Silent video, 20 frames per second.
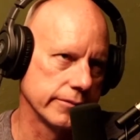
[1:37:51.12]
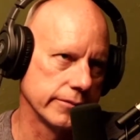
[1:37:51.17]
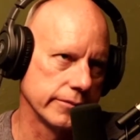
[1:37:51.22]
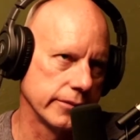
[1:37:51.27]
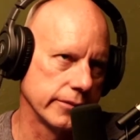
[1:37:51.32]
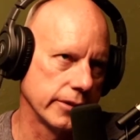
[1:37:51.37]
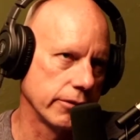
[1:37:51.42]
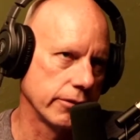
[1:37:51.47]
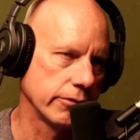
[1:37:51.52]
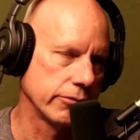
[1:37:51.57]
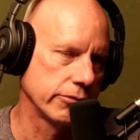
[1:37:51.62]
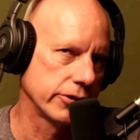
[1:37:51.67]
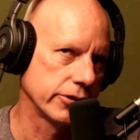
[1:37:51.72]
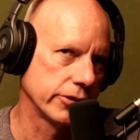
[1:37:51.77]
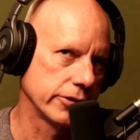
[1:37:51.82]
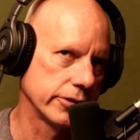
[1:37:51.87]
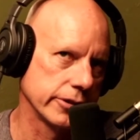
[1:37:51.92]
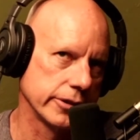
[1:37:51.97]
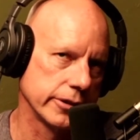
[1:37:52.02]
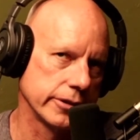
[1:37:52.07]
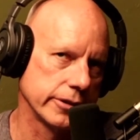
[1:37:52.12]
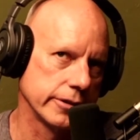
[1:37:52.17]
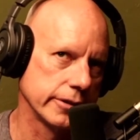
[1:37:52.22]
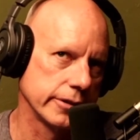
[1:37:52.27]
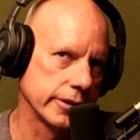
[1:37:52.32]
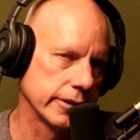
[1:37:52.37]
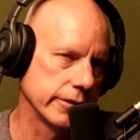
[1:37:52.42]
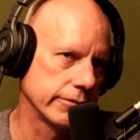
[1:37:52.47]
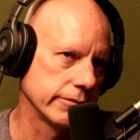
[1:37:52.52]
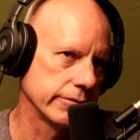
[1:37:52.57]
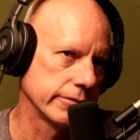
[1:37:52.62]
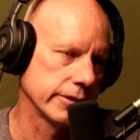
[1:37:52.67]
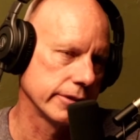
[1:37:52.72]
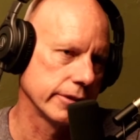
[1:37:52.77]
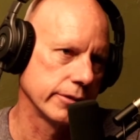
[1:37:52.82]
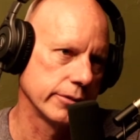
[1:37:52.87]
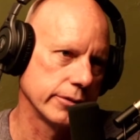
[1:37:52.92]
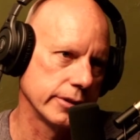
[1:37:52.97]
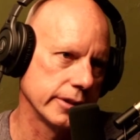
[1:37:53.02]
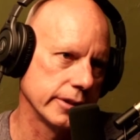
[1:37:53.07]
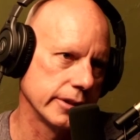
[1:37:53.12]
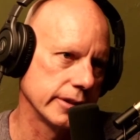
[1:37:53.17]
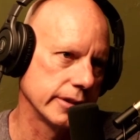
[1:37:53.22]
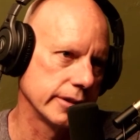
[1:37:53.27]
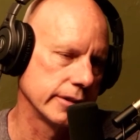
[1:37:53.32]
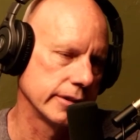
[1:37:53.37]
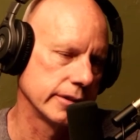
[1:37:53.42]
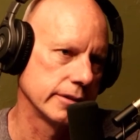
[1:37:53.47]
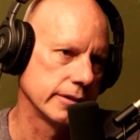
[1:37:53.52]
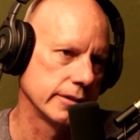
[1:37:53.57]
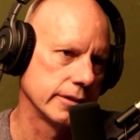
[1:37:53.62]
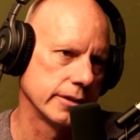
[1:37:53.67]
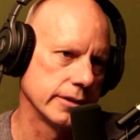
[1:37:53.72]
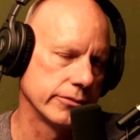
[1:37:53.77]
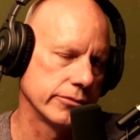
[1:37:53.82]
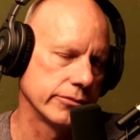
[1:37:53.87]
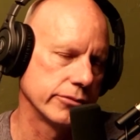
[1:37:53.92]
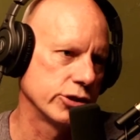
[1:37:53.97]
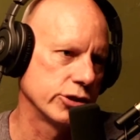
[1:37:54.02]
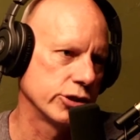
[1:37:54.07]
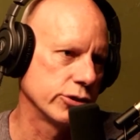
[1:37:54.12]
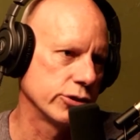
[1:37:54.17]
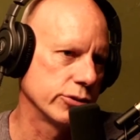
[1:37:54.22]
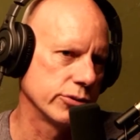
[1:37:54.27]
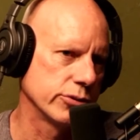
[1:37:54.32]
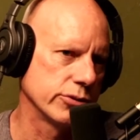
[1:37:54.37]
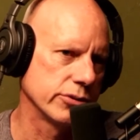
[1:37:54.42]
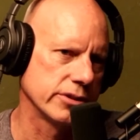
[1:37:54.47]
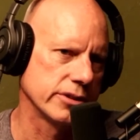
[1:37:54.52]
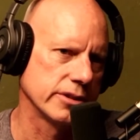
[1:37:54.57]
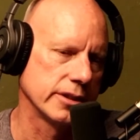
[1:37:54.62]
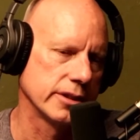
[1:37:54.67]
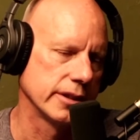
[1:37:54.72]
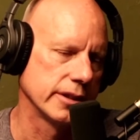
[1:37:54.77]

No sugar, no soda, no juice.